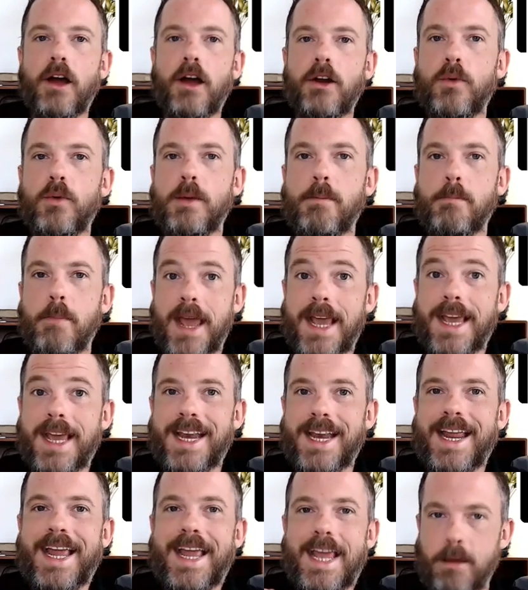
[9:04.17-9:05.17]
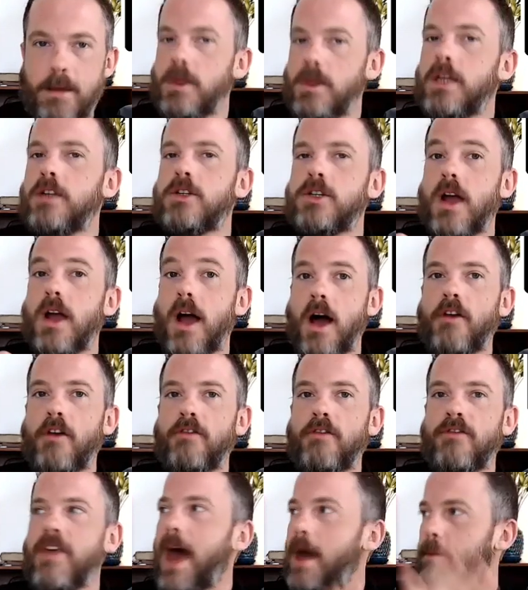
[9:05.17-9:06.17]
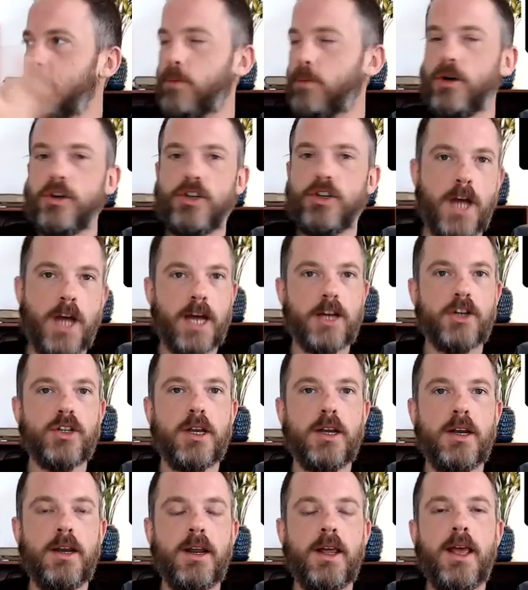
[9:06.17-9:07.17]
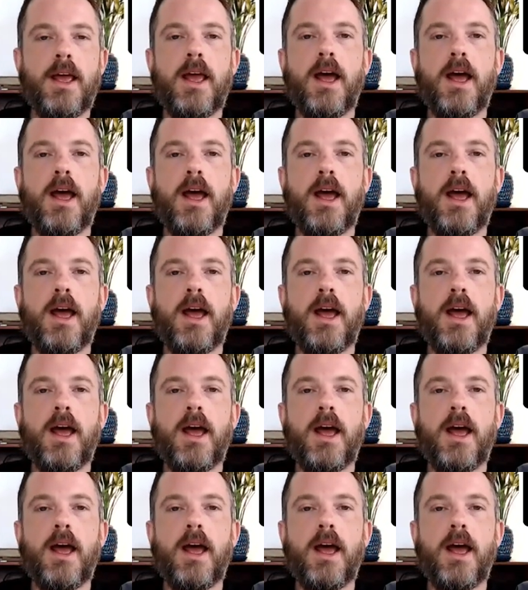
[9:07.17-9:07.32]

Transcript: do we make an image of that projection